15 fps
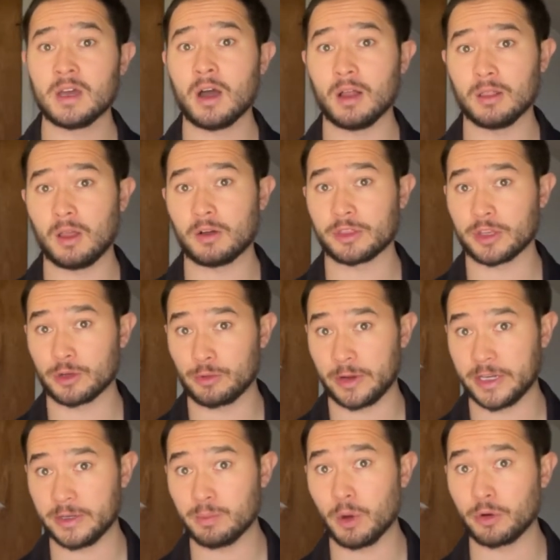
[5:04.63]
along the
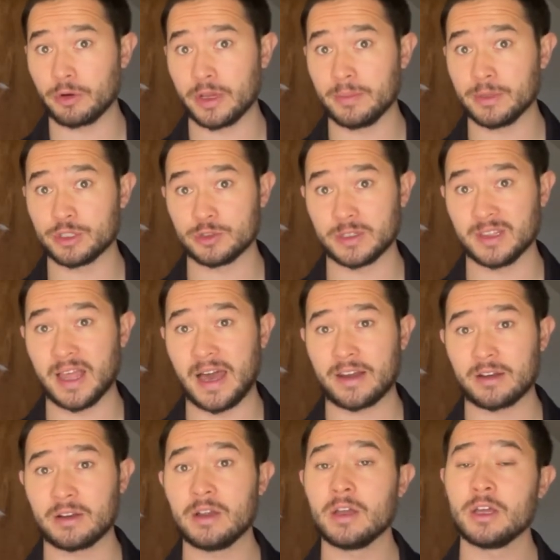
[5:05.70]
graded motor imagery
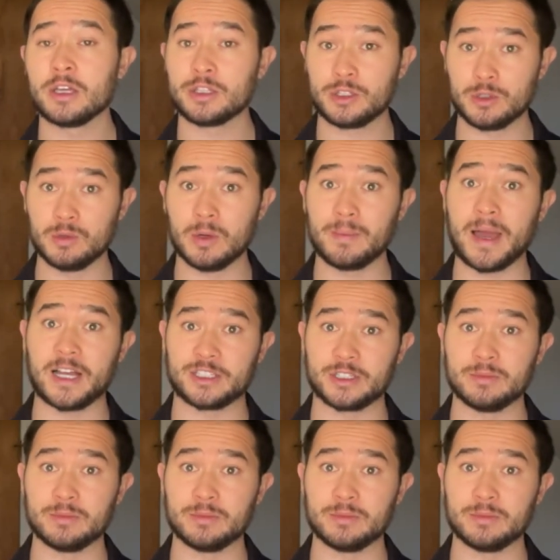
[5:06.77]
ladder to imagined